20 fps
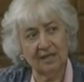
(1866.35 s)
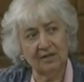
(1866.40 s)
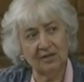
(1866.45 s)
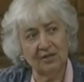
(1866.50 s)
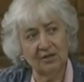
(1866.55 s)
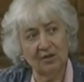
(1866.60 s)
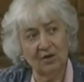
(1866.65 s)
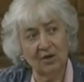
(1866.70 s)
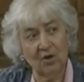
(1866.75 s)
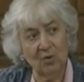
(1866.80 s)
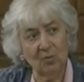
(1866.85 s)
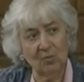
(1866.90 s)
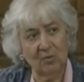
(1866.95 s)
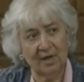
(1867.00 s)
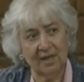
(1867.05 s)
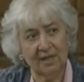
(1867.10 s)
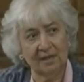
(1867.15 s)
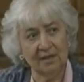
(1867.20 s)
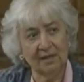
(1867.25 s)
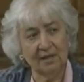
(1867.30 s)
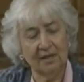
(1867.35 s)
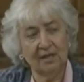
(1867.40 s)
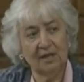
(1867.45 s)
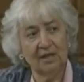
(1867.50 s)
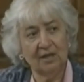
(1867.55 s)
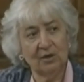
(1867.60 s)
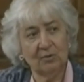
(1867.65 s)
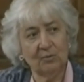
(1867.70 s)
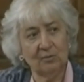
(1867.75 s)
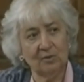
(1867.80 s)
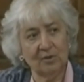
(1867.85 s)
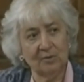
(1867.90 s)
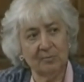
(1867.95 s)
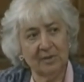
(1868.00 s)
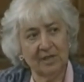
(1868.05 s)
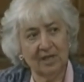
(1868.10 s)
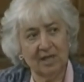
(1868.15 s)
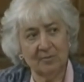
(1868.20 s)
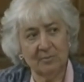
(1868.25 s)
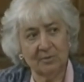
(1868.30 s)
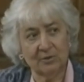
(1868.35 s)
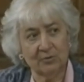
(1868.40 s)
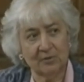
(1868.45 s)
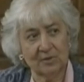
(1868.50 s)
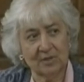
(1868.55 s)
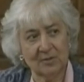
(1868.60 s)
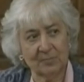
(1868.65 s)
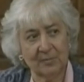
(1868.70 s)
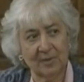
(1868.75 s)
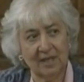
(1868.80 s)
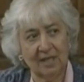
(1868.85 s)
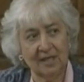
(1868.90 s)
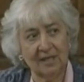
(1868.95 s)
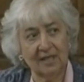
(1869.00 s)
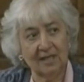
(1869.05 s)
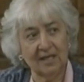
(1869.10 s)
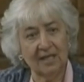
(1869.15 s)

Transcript: No one will be able to explain it,